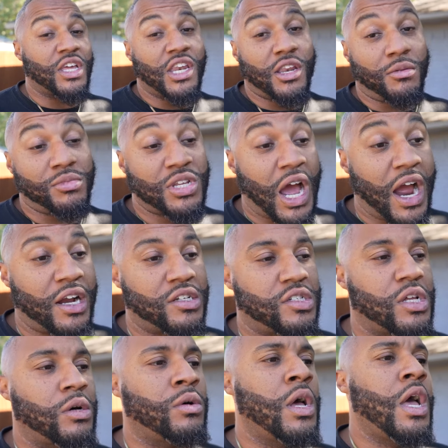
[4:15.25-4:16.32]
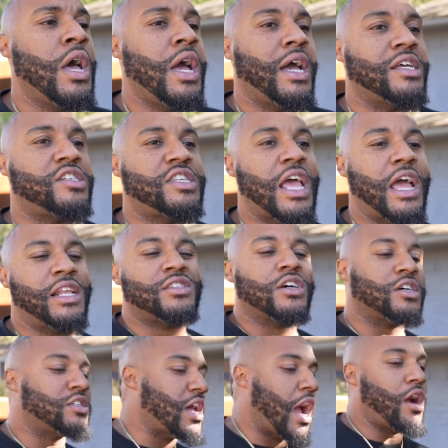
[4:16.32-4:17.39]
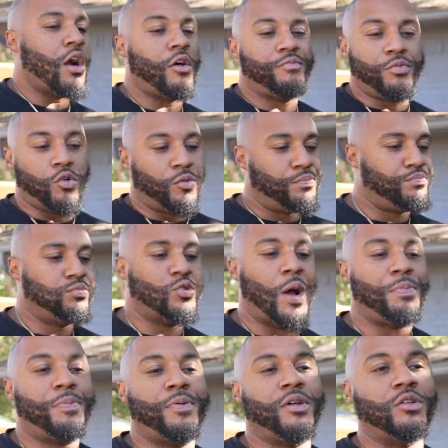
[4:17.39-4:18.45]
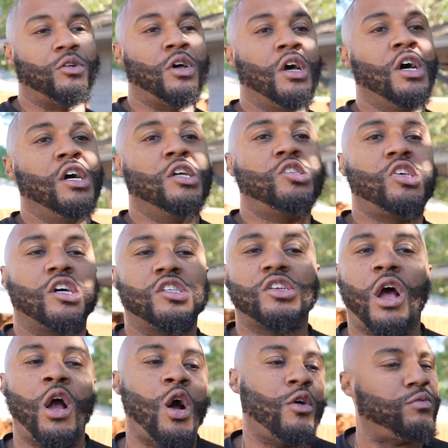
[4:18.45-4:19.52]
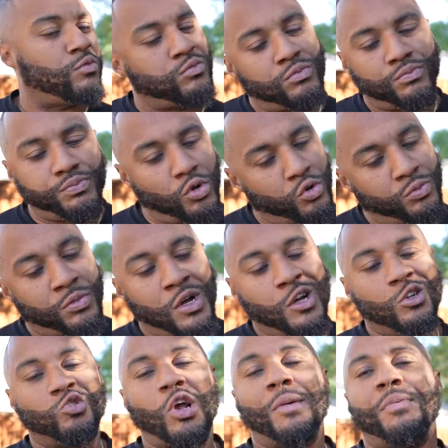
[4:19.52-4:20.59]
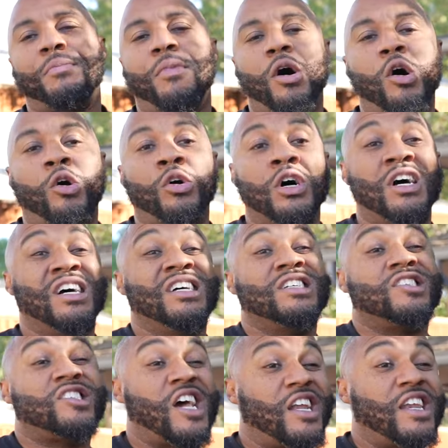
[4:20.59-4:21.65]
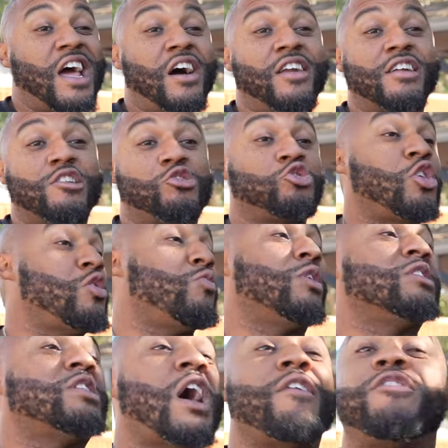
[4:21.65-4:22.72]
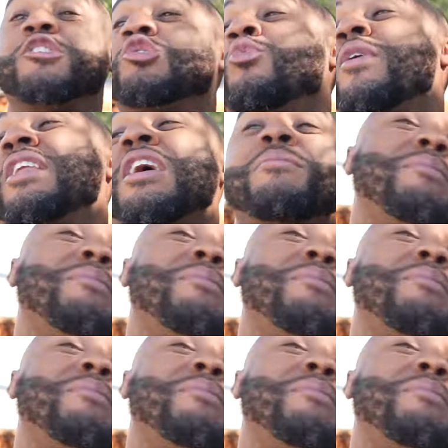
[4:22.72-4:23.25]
get him tires though. Instead, took a tire off, boom, drop a pillow. Took a tire off, boom, drop a ball. Sat down at a tree one time for 20